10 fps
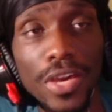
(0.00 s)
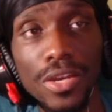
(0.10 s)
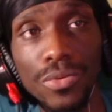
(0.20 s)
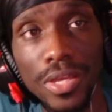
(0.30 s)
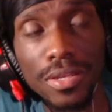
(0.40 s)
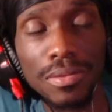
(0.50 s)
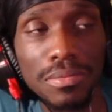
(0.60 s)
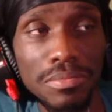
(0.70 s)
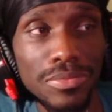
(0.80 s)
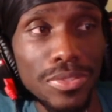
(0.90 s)
had to rate it,
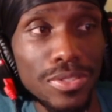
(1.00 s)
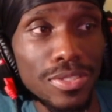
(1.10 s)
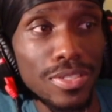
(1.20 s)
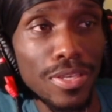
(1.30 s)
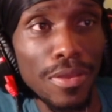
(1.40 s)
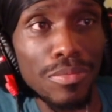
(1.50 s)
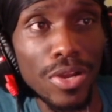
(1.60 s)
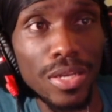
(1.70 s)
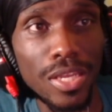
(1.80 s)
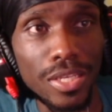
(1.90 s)
you know what I'm saying?
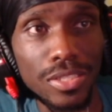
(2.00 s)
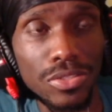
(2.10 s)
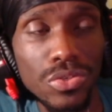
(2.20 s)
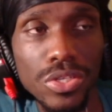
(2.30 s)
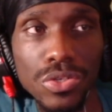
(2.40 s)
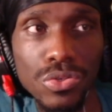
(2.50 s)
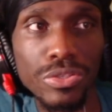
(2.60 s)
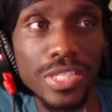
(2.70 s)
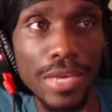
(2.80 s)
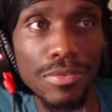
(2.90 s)
Brodnax, you get a cool
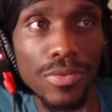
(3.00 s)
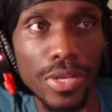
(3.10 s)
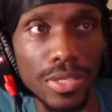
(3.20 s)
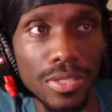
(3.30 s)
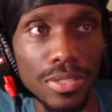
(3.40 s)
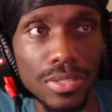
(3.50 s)
7 right here.